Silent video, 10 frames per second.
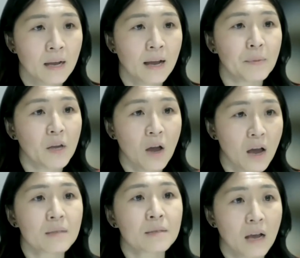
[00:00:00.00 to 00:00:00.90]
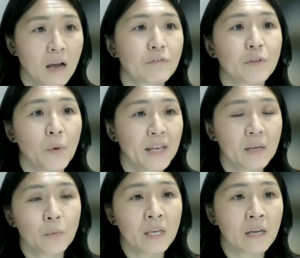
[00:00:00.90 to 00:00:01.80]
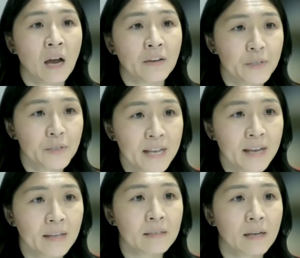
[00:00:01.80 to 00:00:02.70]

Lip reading: because of the way that we understand